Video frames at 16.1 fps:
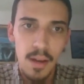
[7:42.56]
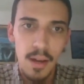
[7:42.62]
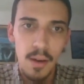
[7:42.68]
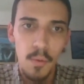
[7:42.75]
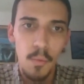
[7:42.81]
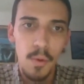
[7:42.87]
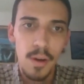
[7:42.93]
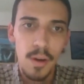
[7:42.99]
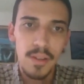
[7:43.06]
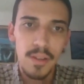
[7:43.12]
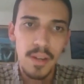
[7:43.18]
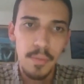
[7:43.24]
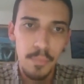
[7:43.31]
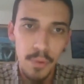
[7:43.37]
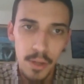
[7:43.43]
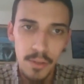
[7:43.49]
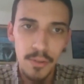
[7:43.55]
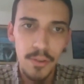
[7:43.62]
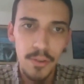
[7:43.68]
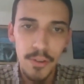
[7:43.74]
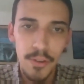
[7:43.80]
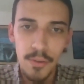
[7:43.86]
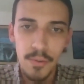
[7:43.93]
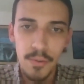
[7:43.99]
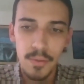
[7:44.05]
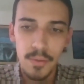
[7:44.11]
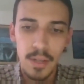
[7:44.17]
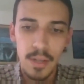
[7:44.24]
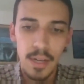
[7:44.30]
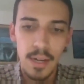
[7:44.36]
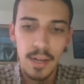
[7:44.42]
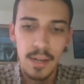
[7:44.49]
where the proctor you
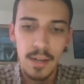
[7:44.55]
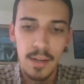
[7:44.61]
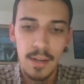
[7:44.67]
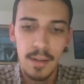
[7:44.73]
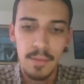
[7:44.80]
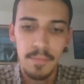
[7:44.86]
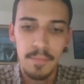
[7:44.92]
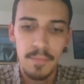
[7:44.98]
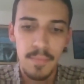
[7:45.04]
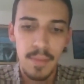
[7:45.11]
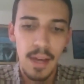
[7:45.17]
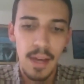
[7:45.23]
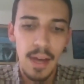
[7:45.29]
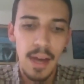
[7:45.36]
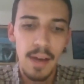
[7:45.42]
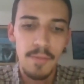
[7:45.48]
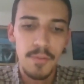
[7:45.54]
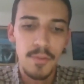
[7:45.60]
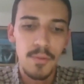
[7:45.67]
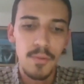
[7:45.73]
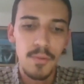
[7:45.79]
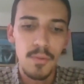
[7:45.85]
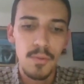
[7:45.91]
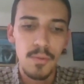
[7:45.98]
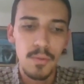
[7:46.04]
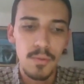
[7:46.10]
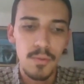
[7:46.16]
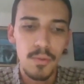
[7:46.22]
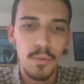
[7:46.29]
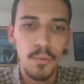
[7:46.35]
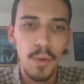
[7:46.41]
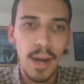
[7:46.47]
have to
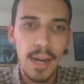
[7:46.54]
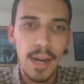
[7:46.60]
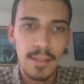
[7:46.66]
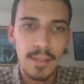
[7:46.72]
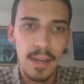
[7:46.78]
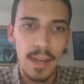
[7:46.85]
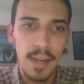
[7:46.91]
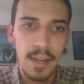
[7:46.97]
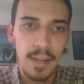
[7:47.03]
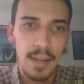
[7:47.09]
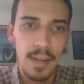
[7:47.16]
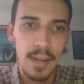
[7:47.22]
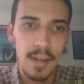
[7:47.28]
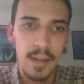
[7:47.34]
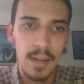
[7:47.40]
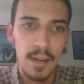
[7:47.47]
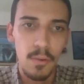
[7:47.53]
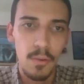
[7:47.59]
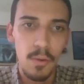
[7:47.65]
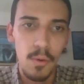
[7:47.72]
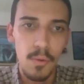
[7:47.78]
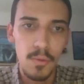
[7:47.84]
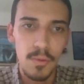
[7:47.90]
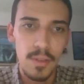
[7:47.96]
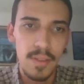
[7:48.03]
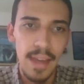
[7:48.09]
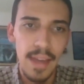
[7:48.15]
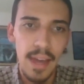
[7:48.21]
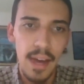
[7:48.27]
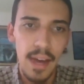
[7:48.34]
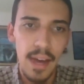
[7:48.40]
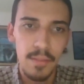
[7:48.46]
write like a code
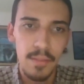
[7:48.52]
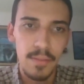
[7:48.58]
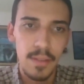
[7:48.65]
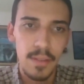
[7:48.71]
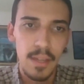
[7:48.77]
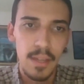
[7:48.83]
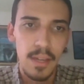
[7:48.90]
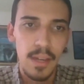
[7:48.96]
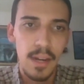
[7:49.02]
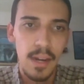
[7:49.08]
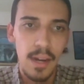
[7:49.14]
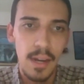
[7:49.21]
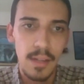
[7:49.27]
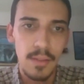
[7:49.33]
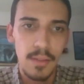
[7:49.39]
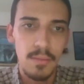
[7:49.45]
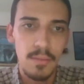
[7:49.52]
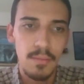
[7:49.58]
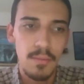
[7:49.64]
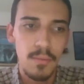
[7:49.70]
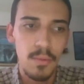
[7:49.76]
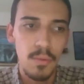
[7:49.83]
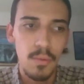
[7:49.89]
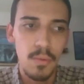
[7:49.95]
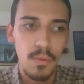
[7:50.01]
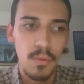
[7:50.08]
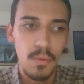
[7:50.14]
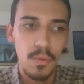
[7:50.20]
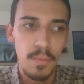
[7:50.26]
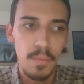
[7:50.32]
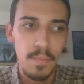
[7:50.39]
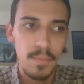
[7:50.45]
they have, like
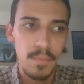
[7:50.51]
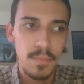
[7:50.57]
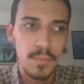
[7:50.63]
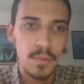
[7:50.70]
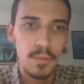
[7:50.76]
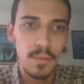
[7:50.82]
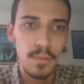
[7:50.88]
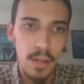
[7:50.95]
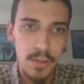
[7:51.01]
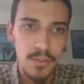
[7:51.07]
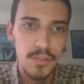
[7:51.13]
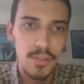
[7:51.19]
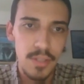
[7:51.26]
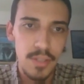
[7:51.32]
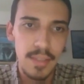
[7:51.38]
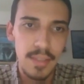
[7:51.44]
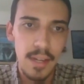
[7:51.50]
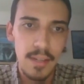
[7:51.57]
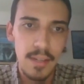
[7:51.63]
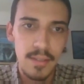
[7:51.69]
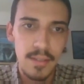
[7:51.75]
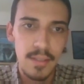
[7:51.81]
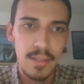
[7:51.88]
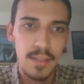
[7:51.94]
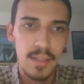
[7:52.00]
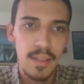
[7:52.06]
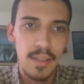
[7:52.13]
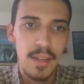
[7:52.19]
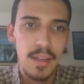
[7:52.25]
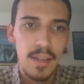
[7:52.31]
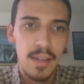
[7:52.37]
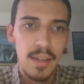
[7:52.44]
to to launch the test.
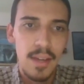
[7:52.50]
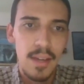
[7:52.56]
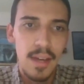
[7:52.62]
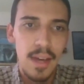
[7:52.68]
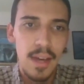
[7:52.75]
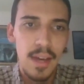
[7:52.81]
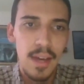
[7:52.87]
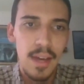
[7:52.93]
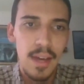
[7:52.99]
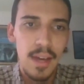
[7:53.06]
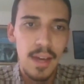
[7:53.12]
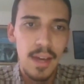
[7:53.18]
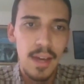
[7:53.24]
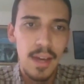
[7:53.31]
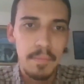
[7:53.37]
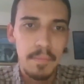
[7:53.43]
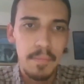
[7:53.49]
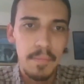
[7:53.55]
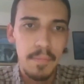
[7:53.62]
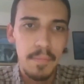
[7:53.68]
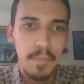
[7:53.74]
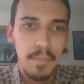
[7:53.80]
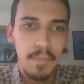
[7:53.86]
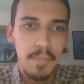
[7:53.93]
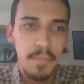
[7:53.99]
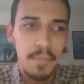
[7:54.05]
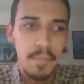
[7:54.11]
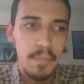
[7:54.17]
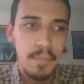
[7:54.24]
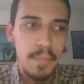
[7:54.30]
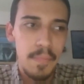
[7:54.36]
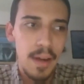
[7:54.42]

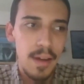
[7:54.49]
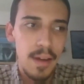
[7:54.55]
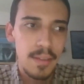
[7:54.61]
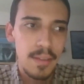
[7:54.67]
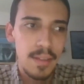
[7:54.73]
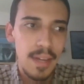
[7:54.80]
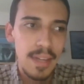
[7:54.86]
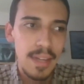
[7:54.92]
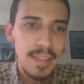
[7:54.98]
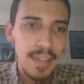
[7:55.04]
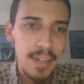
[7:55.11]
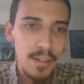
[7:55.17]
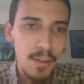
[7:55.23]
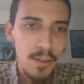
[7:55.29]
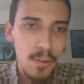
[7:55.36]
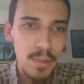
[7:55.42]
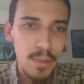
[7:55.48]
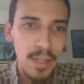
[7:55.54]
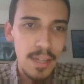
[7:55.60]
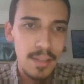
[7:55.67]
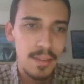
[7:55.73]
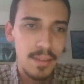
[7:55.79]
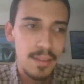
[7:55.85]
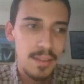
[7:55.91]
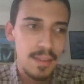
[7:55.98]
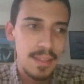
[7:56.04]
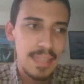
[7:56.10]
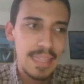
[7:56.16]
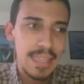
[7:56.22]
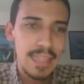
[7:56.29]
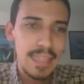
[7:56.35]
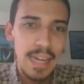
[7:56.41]
But I didn't know that
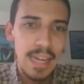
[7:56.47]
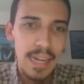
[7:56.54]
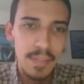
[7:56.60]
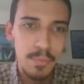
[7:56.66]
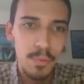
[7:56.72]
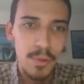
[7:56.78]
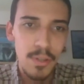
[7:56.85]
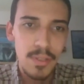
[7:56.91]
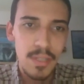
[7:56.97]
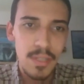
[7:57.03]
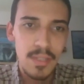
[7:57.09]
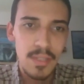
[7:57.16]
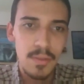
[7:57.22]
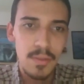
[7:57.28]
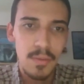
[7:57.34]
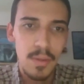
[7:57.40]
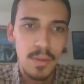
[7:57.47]
that process